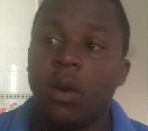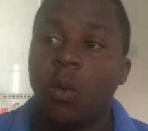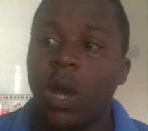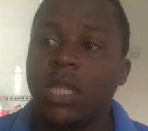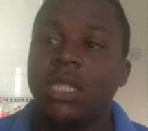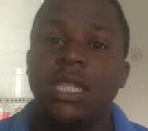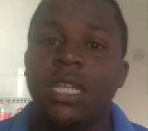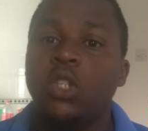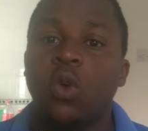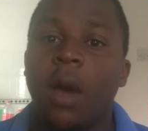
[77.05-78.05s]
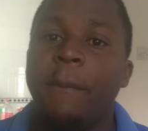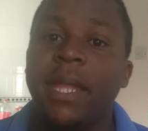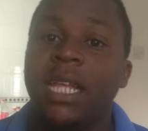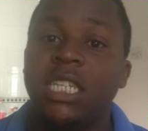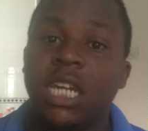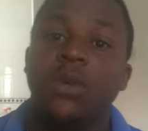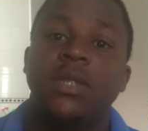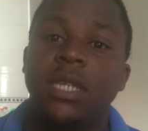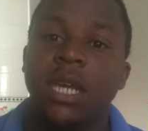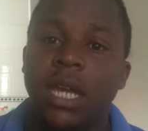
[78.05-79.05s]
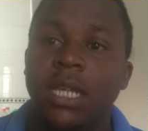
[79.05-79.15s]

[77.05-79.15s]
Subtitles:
what needs to happen at Chelsea